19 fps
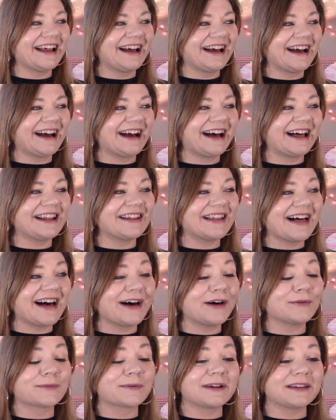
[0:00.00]
I'll
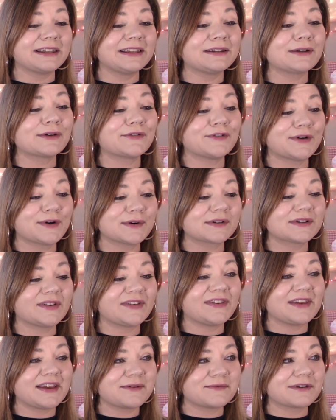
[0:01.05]
I'll really look forward to
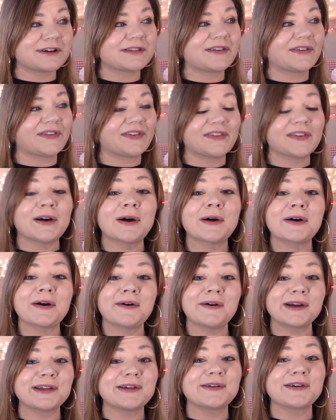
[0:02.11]
seeing where this is all
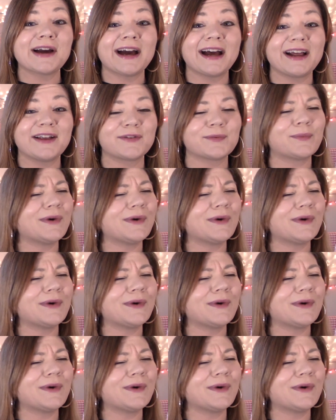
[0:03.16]
going, you guys.